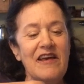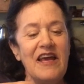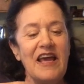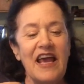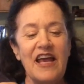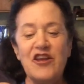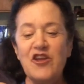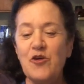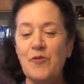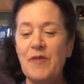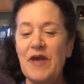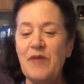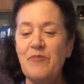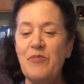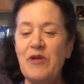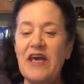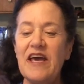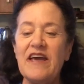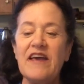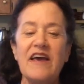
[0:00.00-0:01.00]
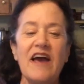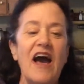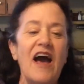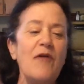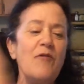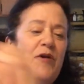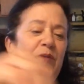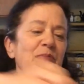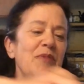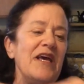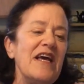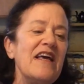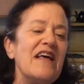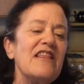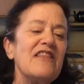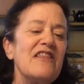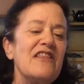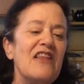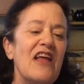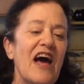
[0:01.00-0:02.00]
And you may pick, I would pick a
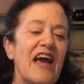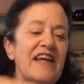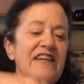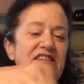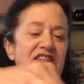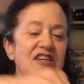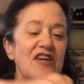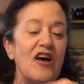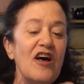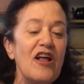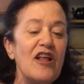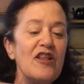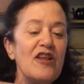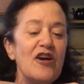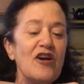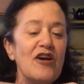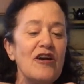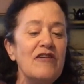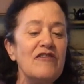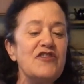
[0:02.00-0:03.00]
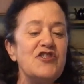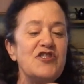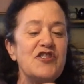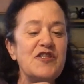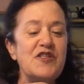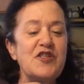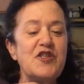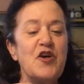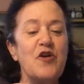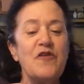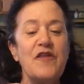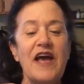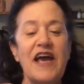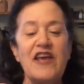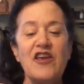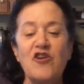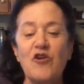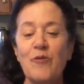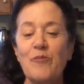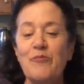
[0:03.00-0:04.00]
light color just so
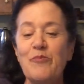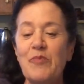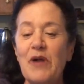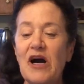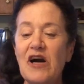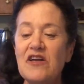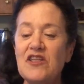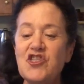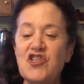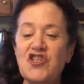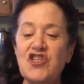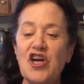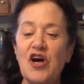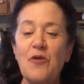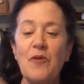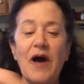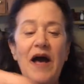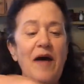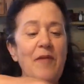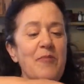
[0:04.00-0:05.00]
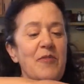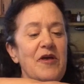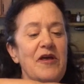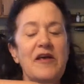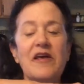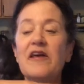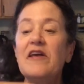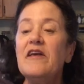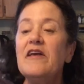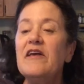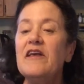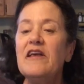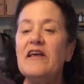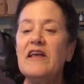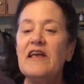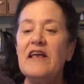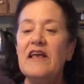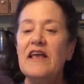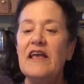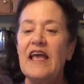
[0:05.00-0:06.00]
that your bugs show up.
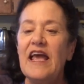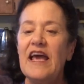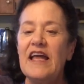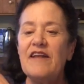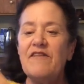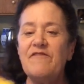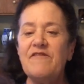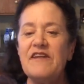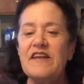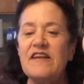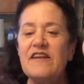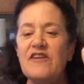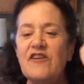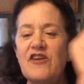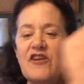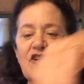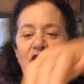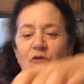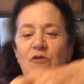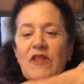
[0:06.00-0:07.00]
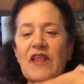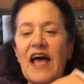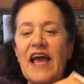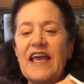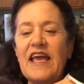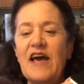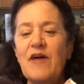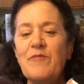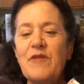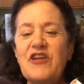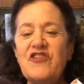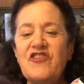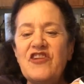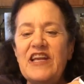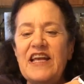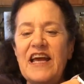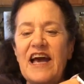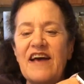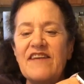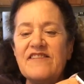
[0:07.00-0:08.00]
And if you don't like how much it
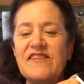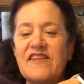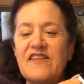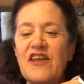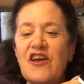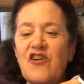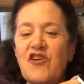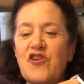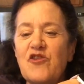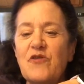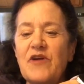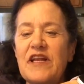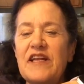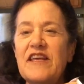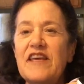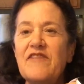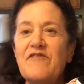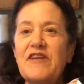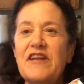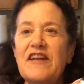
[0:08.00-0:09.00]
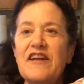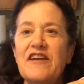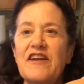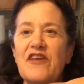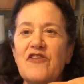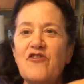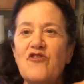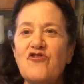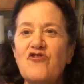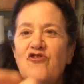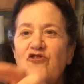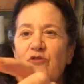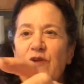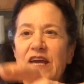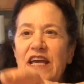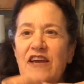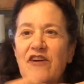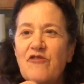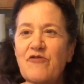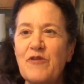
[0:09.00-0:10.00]
has in there, you can give it another
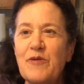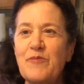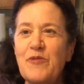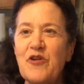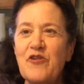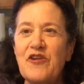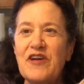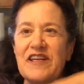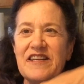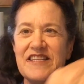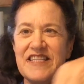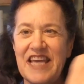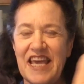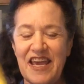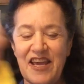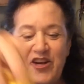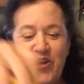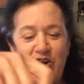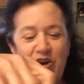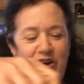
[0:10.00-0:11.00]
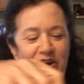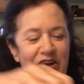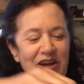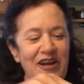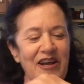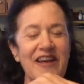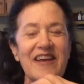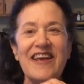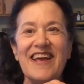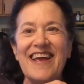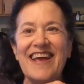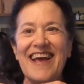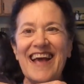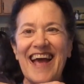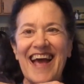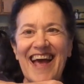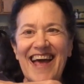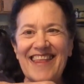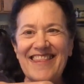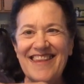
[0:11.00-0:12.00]
drink from your container.
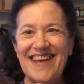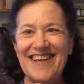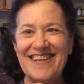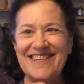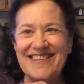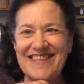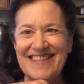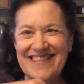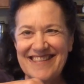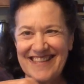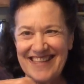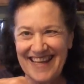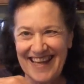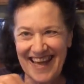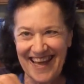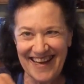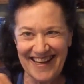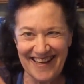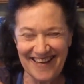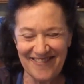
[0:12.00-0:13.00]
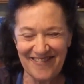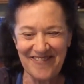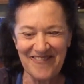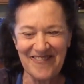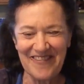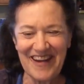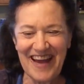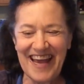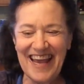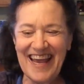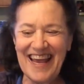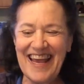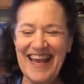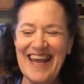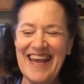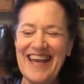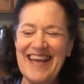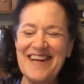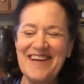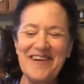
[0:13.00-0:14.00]
And then skate it
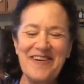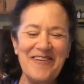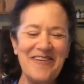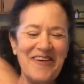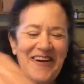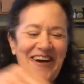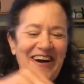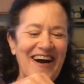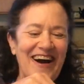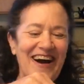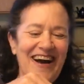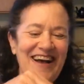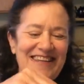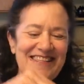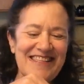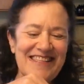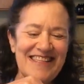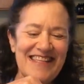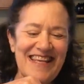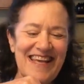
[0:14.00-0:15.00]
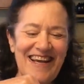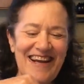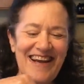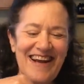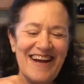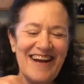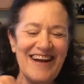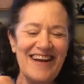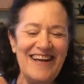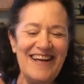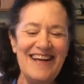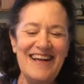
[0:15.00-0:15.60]
right across there.